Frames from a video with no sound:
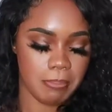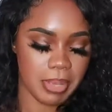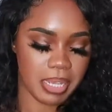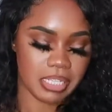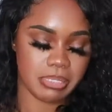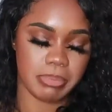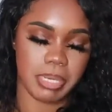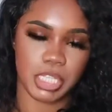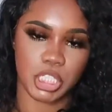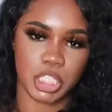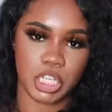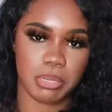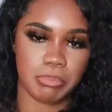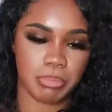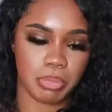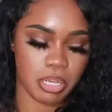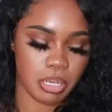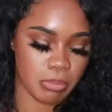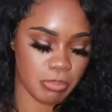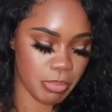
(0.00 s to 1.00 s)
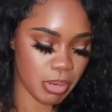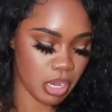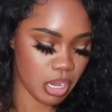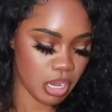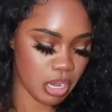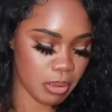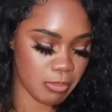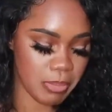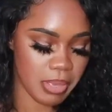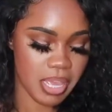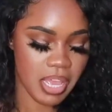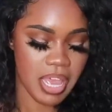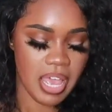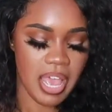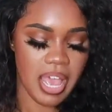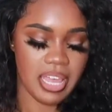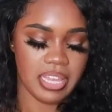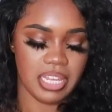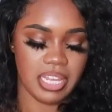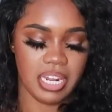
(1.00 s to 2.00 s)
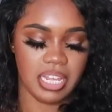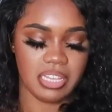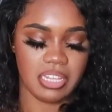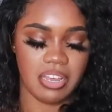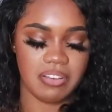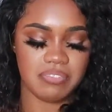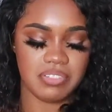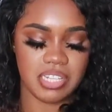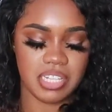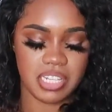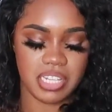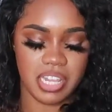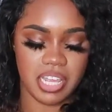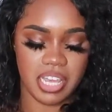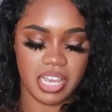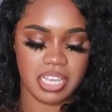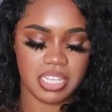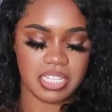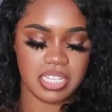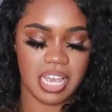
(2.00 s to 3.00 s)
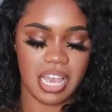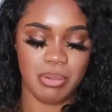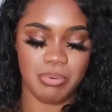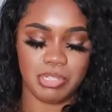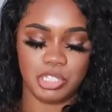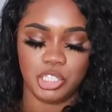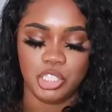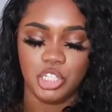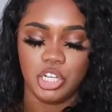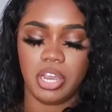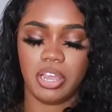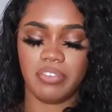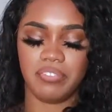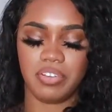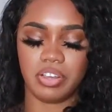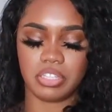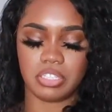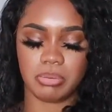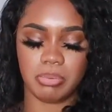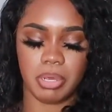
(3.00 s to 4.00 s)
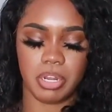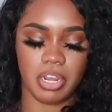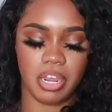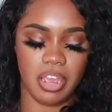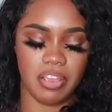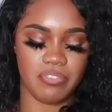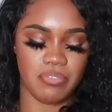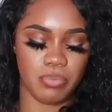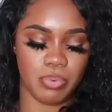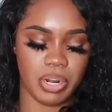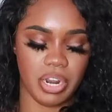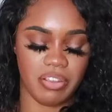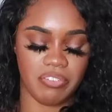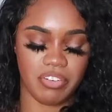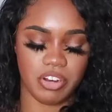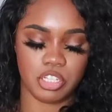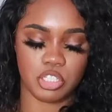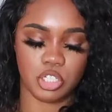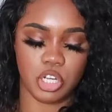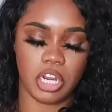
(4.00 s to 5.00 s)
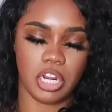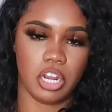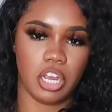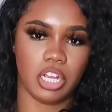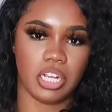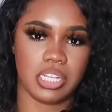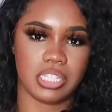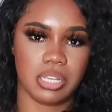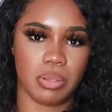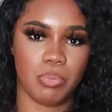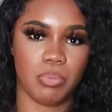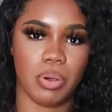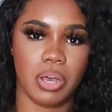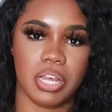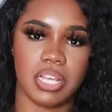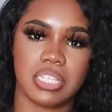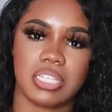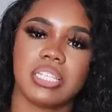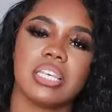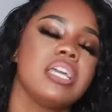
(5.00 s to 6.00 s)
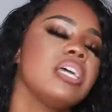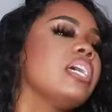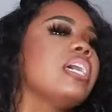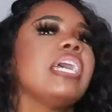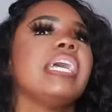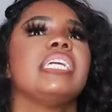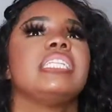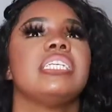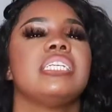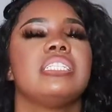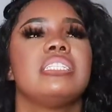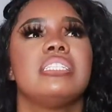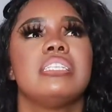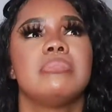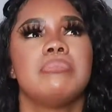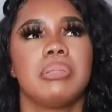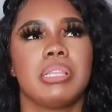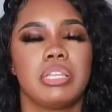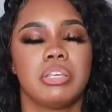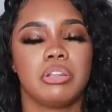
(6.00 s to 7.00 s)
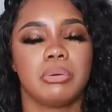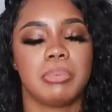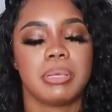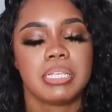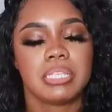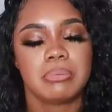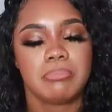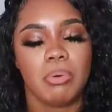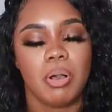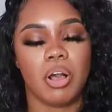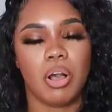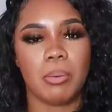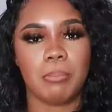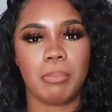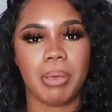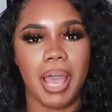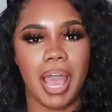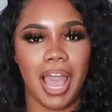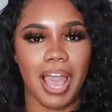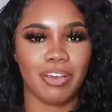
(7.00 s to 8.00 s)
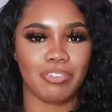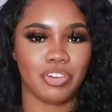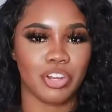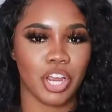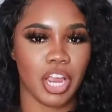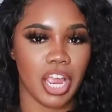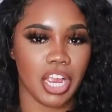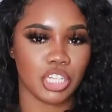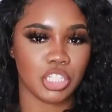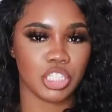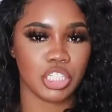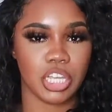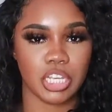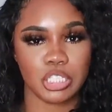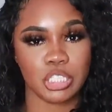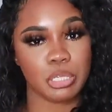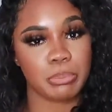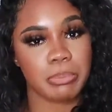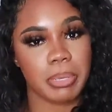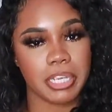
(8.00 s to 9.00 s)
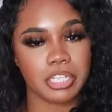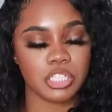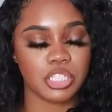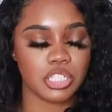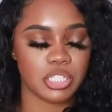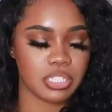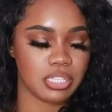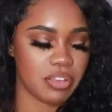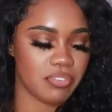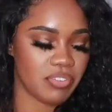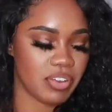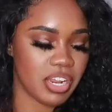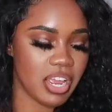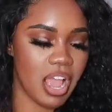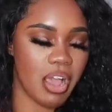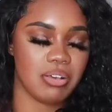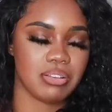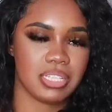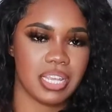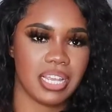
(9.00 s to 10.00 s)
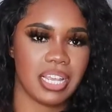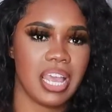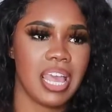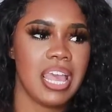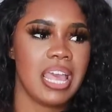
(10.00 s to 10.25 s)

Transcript: makes my shape look bomb. And then I love this. I wasn't sure how I felt about it when I first tried it on, because it did seem a little bit small, but after I actually like took pictures and stuff in it, I was like,